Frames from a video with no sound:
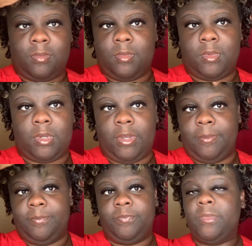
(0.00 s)
Okay.
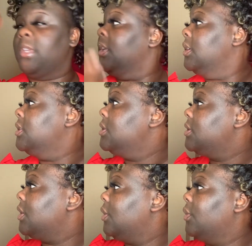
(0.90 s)

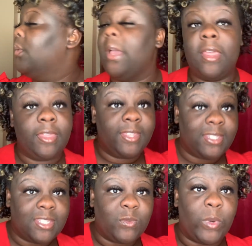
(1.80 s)
So this
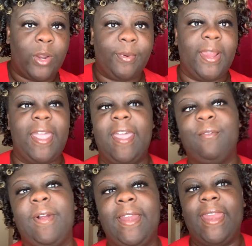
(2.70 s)
is where we're at
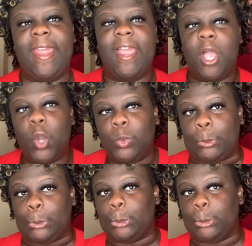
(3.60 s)
right now.